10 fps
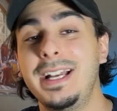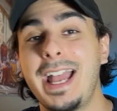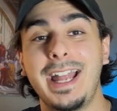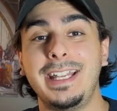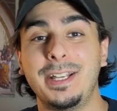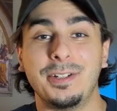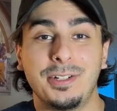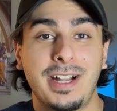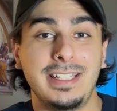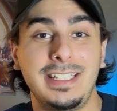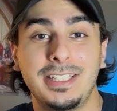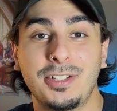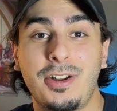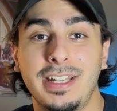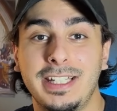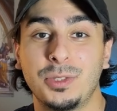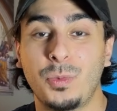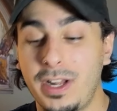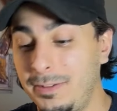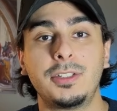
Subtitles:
and hear your ideas on it as well.